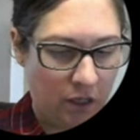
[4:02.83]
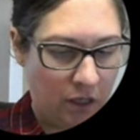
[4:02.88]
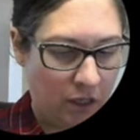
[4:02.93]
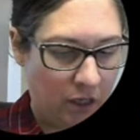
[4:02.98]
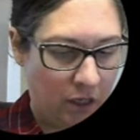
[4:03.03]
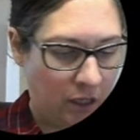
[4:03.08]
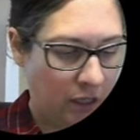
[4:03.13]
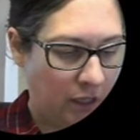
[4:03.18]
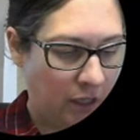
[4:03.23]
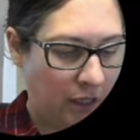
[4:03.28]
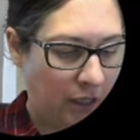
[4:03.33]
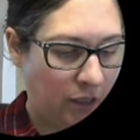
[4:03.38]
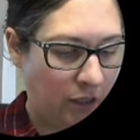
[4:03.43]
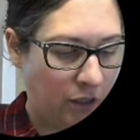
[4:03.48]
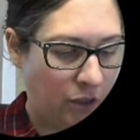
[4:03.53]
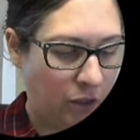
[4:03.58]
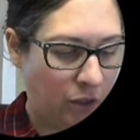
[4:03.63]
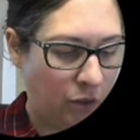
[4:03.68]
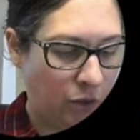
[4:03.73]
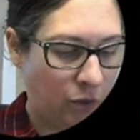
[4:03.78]

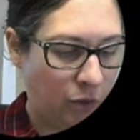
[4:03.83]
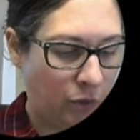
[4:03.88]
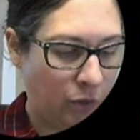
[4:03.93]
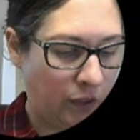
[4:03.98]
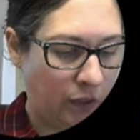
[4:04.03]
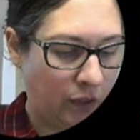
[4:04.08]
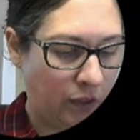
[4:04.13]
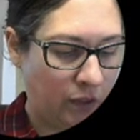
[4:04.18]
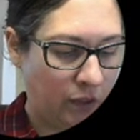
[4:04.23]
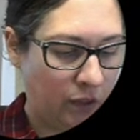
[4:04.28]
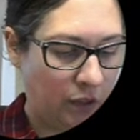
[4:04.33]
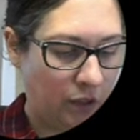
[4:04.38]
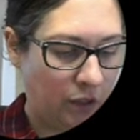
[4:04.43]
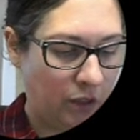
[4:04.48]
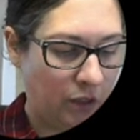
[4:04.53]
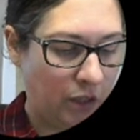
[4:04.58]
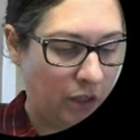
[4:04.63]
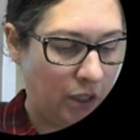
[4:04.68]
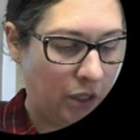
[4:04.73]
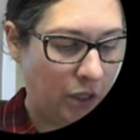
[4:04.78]

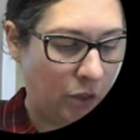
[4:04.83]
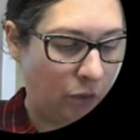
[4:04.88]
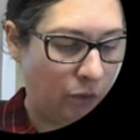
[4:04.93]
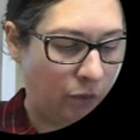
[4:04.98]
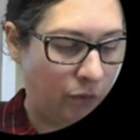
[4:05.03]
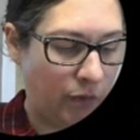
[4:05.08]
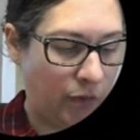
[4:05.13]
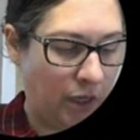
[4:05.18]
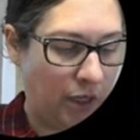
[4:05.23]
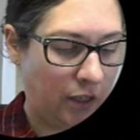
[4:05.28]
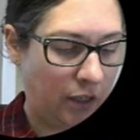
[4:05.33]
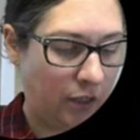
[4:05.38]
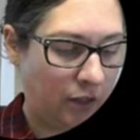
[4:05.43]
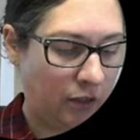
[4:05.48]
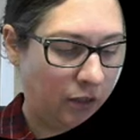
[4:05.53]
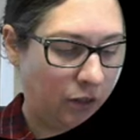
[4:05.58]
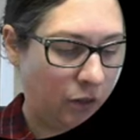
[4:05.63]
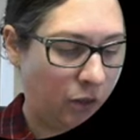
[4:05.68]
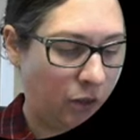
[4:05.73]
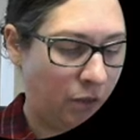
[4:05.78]
Na2CO3,
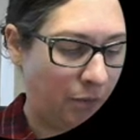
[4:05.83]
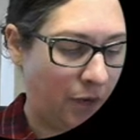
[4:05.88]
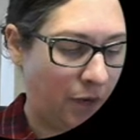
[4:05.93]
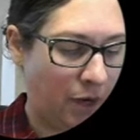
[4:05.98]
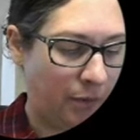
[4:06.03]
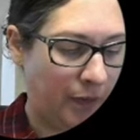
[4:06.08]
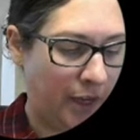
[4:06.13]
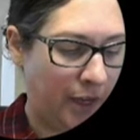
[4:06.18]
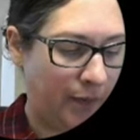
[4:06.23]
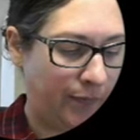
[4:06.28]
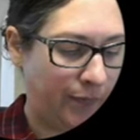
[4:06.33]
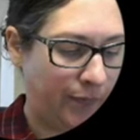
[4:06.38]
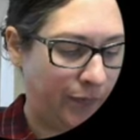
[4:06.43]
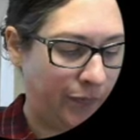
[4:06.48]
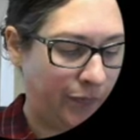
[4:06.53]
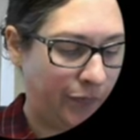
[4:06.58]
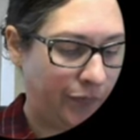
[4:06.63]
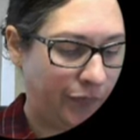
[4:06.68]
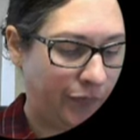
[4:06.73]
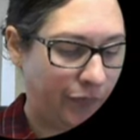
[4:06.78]
sodium carbonate.
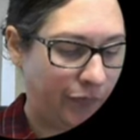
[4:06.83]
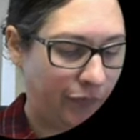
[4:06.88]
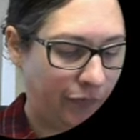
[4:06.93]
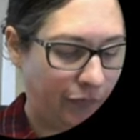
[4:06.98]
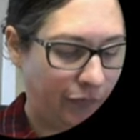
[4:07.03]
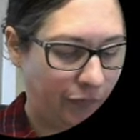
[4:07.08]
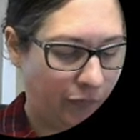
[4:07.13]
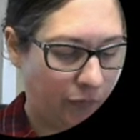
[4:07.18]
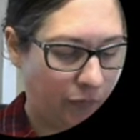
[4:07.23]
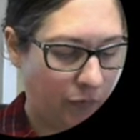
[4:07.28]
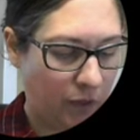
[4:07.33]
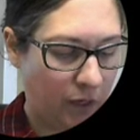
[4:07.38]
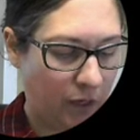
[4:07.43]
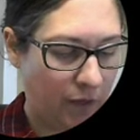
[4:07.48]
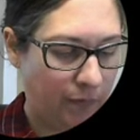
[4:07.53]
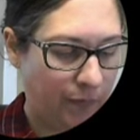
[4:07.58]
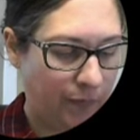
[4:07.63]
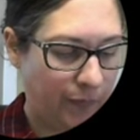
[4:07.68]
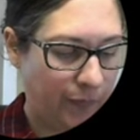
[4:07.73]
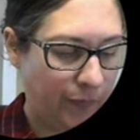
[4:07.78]
Okay.
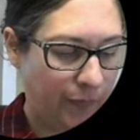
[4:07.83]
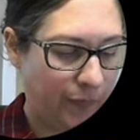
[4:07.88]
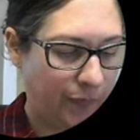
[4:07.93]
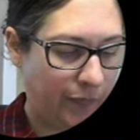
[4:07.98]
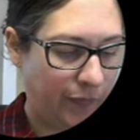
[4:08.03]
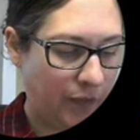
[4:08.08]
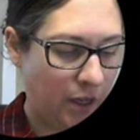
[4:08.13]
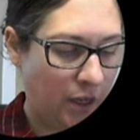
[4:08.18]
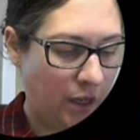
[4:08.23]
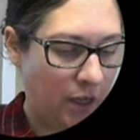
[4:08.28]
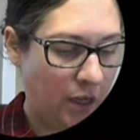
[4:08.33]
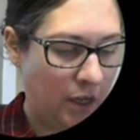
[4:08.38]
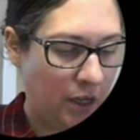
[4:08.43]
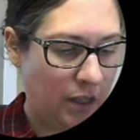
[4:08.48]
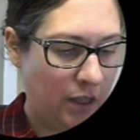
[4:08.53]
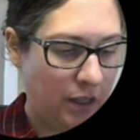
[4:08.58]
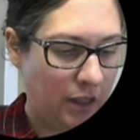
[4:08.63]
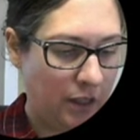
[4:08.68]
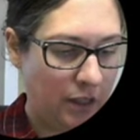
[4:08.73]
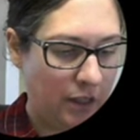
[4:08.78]

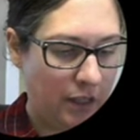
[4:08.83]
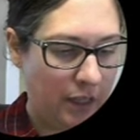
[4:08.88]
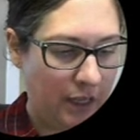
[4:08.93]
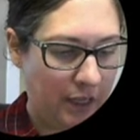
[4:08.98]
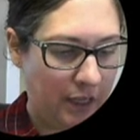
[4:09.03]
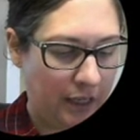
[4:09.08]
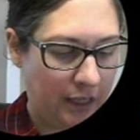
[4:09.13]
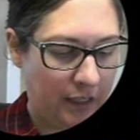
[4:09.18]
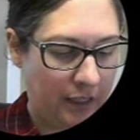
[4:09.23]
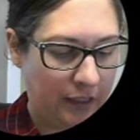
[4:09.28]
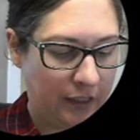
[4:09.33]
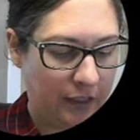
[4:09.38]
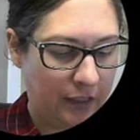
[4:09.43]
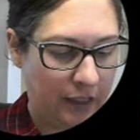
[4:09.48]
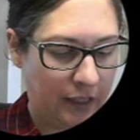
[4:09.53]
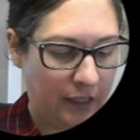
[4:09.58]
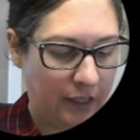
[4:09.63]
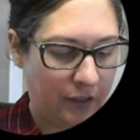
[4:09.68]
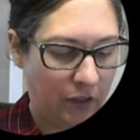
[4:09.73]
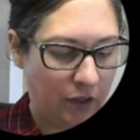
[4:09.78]
This
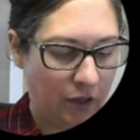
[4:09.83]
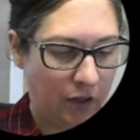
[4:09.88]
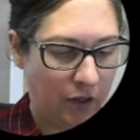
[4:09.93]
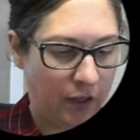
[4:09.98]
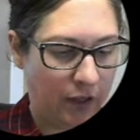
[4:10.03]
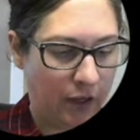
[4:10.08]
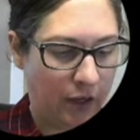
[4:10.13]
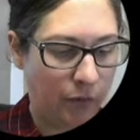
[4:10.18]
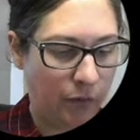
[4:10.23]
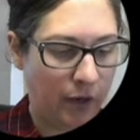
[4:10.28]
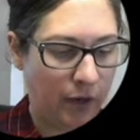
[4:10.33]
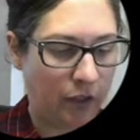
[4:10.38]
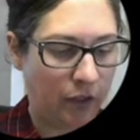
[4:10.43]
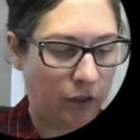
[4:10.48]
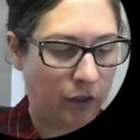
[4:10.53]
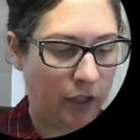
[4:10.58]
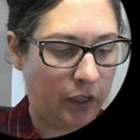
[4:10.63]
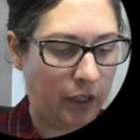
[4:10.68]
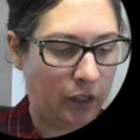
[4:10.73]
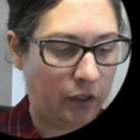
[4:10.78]
is our
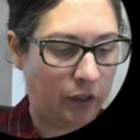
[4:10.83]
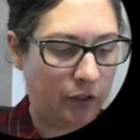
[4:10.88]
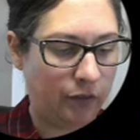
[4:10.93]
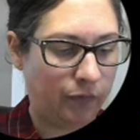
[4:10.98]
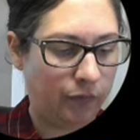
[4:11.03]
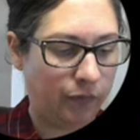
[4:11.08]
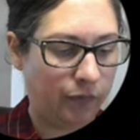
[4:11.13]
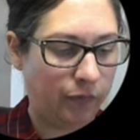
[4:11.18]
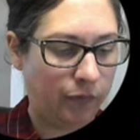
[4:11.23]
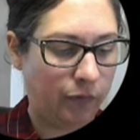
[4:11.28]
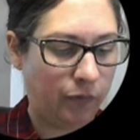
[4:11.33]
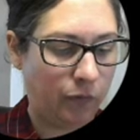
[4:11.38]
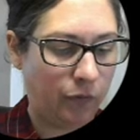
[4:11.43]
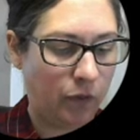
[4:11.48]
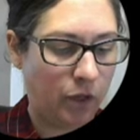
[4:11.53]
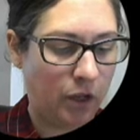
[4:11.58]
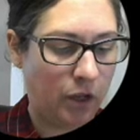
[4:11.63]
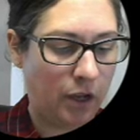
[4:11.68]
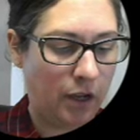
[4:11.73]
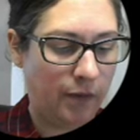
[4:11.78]
theoretical yield.
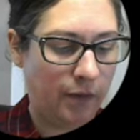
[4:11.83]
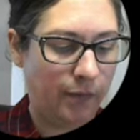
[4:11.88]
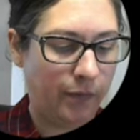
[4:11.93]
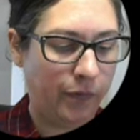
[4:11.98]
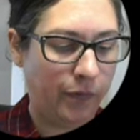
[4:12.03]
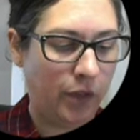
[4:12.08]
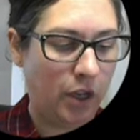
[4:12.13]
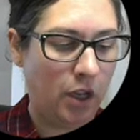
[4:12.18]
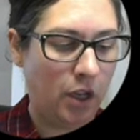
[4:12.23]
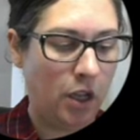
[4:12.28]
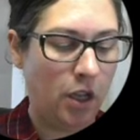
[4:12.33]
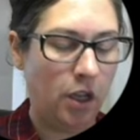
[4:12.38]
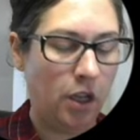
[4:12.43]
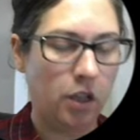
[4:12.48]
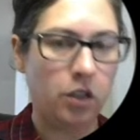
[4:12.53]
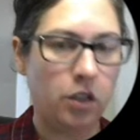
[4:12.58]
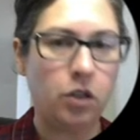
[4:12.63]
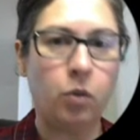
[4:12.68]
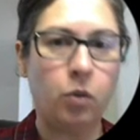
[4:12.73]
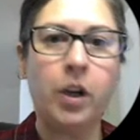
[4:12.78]
Okay,
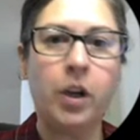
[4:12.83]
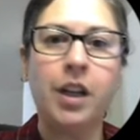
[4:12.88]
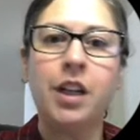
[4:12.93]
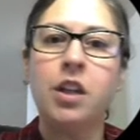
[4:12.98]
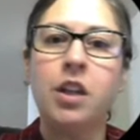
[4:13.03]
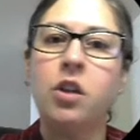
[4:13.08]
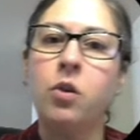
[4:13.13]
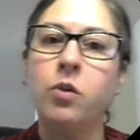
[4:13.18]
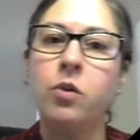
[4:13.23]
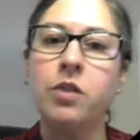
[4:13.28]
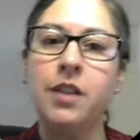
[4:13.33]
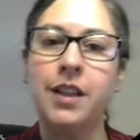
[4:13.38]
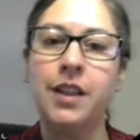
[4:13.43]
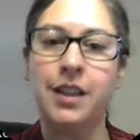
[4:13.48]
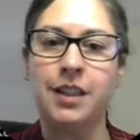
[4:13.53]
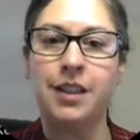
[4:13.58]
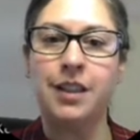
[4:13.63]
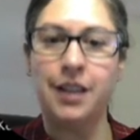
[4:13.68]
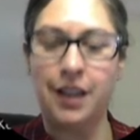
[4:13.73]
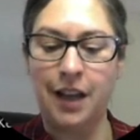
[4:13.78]
so we're going to use
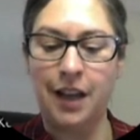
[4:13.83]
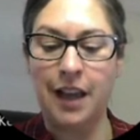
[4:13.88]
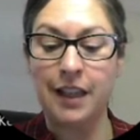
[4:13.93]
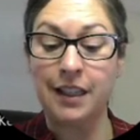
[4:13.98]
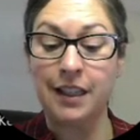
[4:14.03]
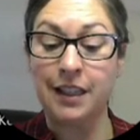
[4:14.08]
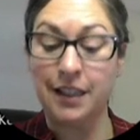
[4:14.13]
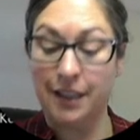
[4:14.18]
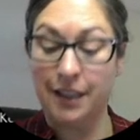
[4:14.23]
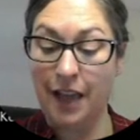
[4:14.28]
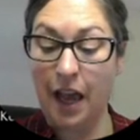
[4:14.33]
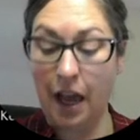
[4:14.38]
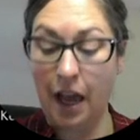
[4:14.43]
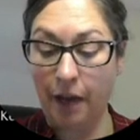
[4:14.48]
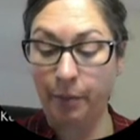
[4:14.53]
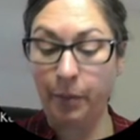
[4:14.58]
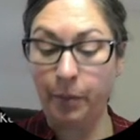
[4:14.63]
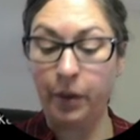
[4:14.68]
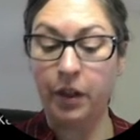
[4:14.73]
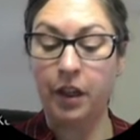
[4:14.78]
this in the next
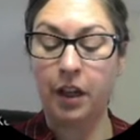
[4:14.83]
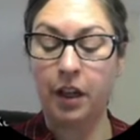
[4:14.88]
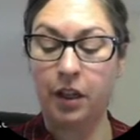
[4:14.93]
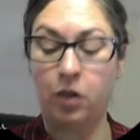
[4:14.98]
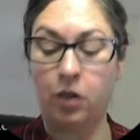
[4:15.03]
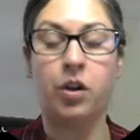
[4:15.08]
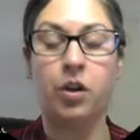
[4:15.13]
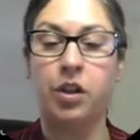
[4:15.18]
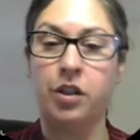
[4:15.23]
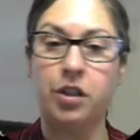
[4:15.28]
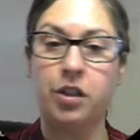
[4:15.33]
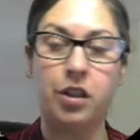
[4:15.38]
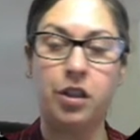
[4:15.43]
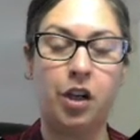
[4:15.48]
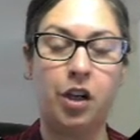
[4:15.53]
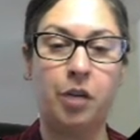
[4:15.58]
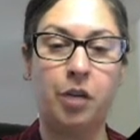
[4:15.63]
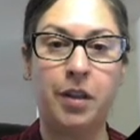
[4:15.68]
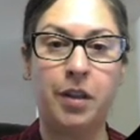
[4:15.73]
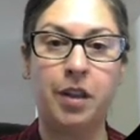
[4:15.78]
step in order to
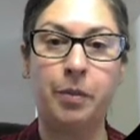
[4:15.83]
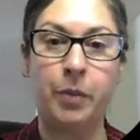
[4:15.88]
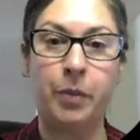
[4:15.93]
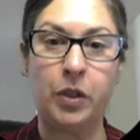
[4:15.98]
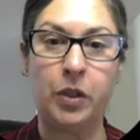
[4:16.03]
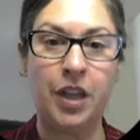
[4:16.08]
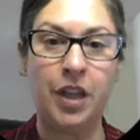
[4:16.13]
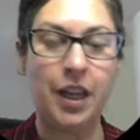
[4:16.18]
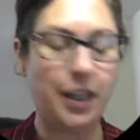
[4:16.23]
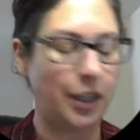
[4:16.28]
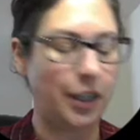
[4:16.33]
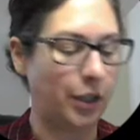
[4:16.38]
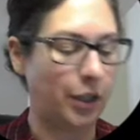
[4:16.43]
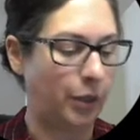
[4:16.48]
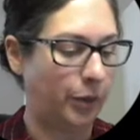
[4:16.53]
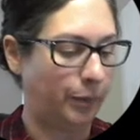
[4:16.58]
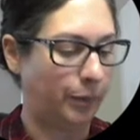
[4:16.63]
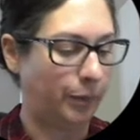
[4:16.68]
determine the percent yield.